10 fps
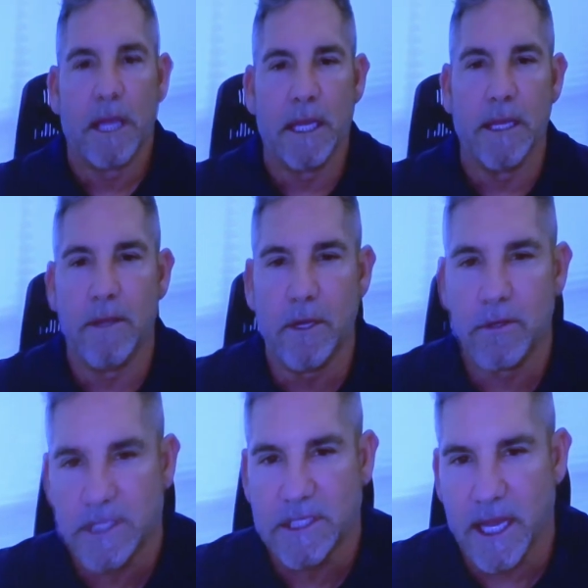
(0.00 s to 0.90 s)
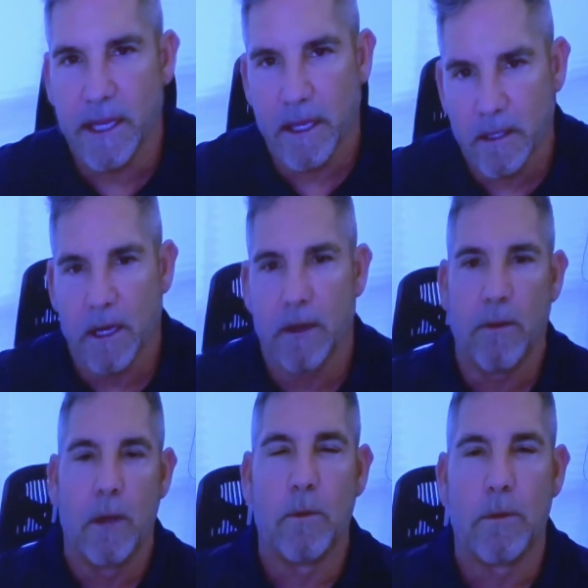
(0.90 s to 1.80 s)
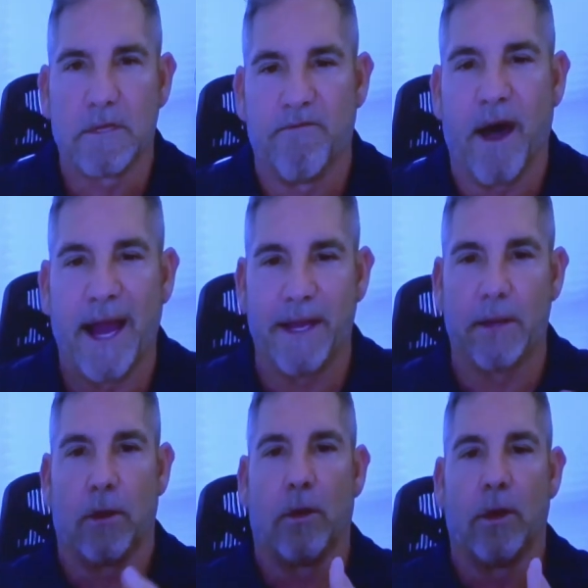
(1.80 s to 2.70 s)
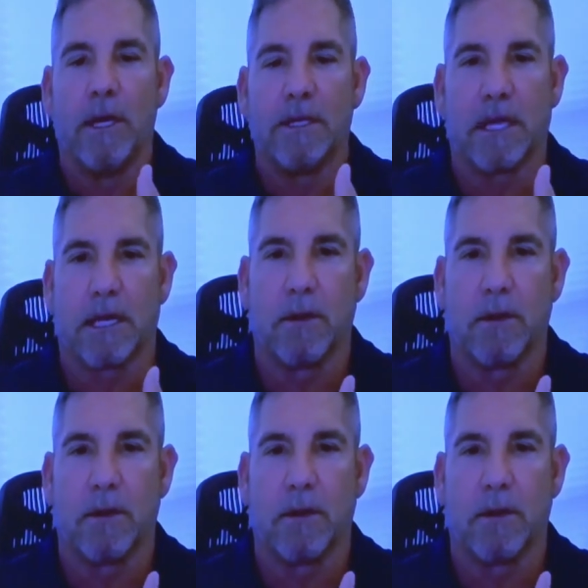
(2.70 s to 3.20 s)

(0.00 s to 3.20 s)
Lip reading: He knew saying hello was vital to